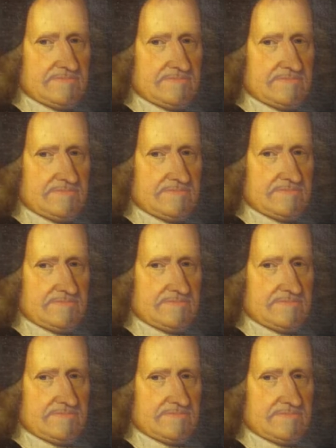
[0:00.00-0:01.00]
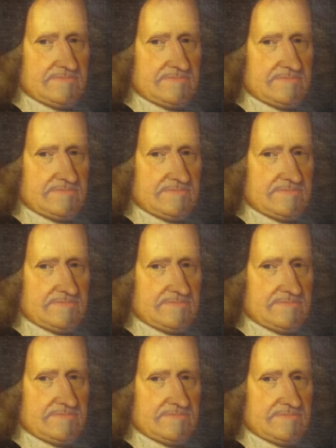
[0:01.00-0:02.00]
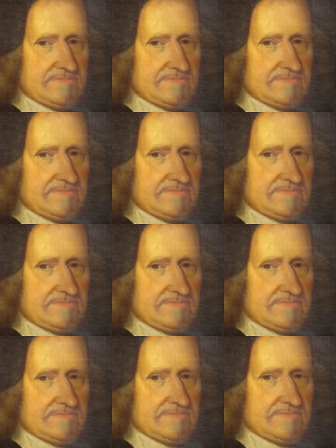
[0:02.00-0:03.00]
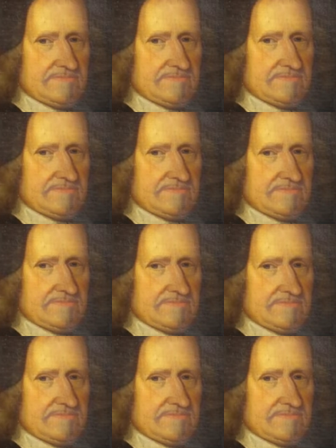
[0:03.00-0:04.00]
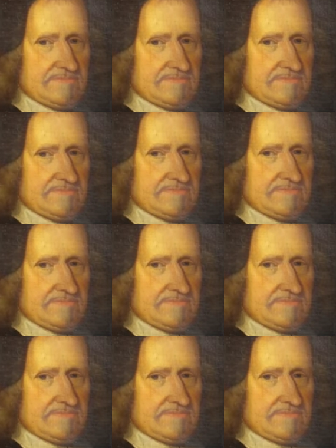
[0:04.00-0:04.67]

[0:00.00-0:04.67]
Nobody speaks.